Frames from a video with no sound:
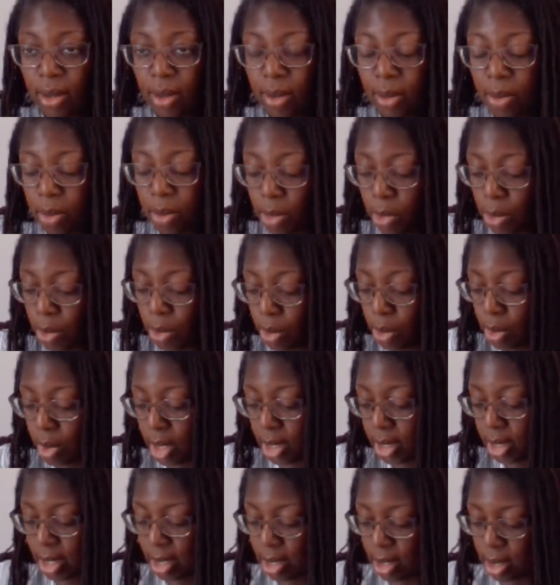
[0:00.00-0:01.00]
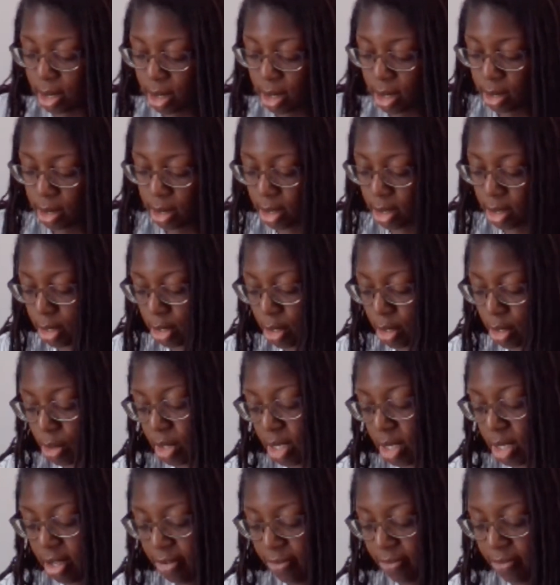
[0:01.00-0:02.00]
What else? So
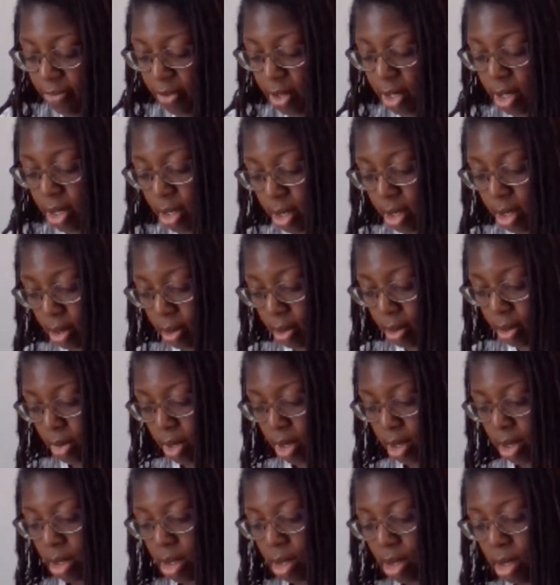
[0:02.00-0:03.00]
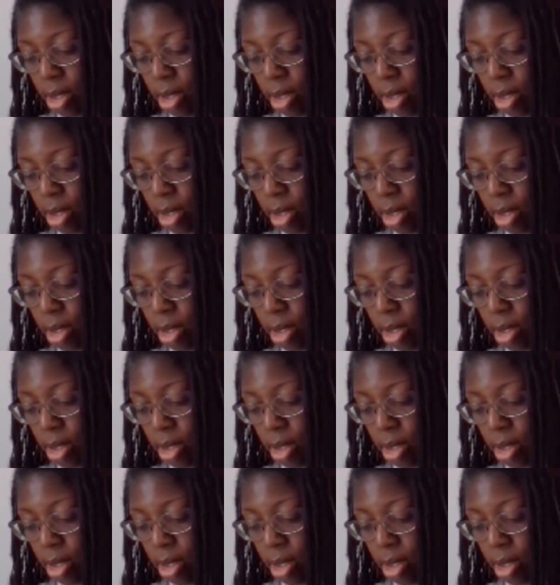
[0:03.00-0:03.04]
if, I'll